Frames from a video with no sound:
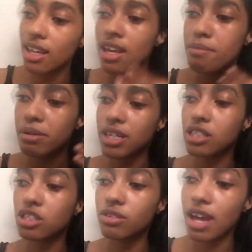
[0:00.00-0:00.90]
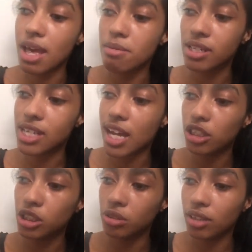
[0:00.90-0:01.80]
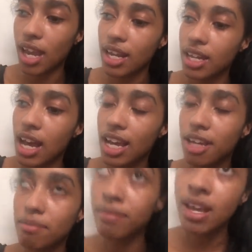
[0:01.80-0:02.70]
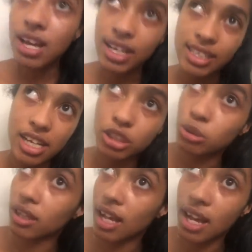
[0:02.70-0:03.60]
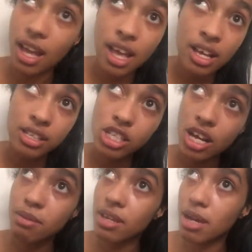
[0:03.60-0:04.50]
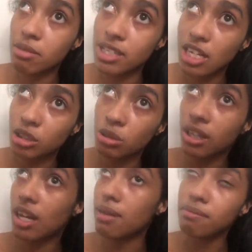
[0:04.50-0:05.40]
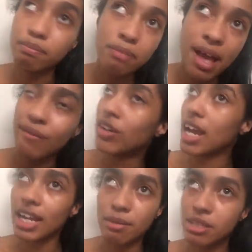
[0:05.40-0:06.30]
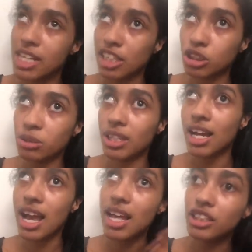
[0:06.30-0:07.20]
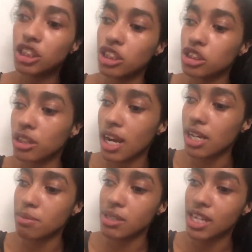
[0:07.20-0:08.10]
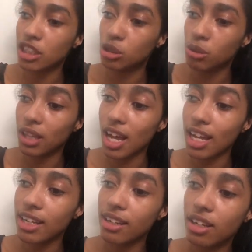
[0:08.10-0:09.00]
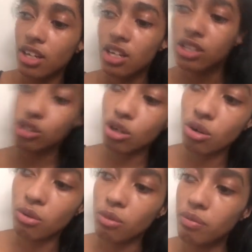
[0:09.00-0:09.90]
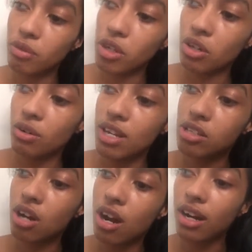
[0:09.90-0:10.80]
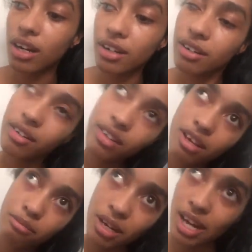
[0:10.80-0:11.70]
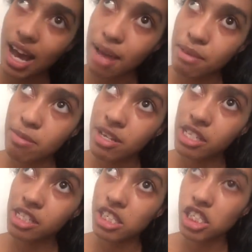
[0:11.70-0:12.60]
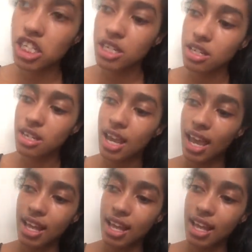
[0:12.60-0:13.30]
but I still am attached to. Katie, I am attached to a lot. Tommy, I'm attached to a lot. Pepper, I am attached to a lot. And Ginger, I am attached to a lot. So, it's hard, but I made my decision, and